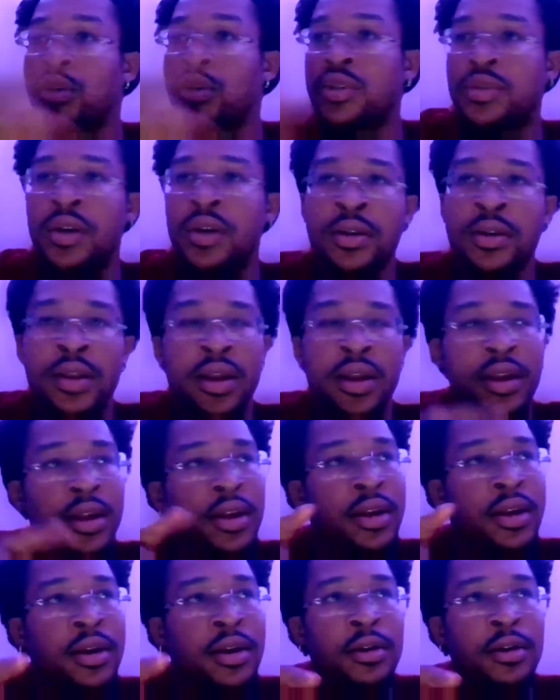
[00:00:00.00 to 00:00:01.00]
around like
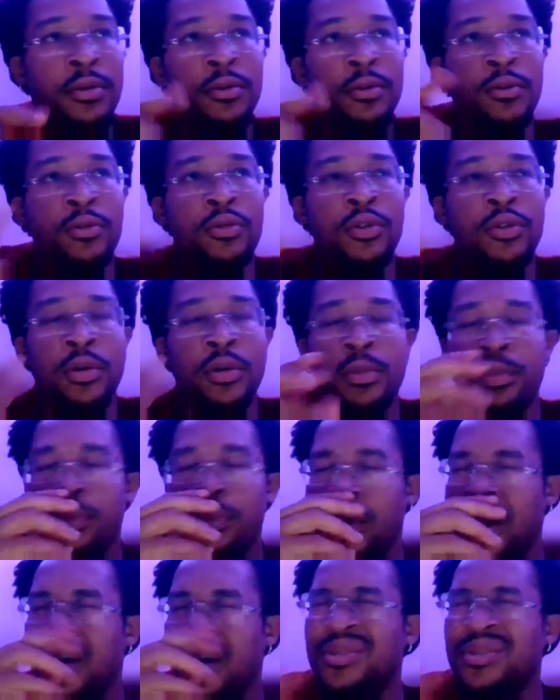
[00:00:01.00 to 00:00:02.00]
a
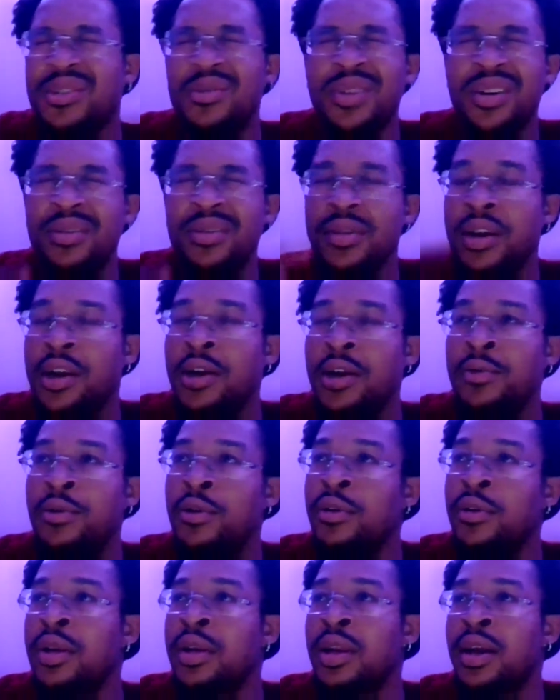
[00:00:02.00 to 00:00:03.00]

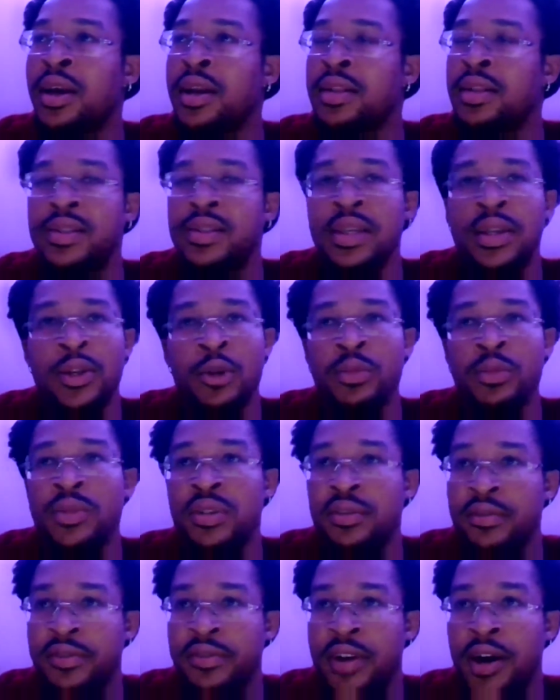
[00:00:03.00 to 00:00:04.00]
roaring lion seeking whom
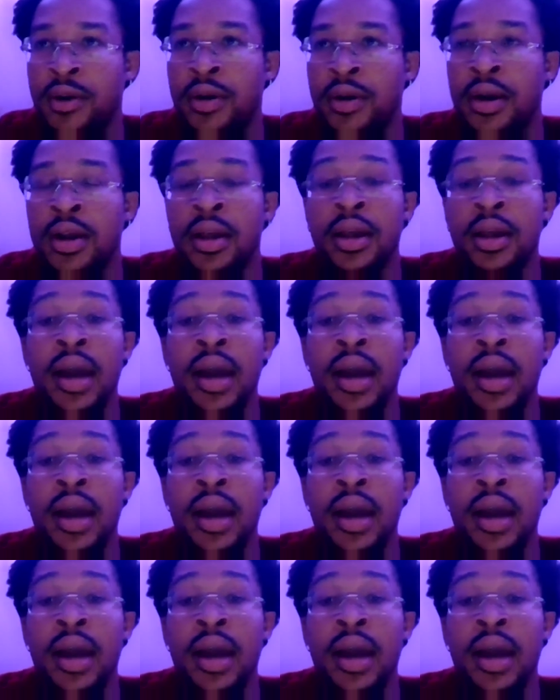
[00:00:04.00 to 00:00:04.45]
to devour.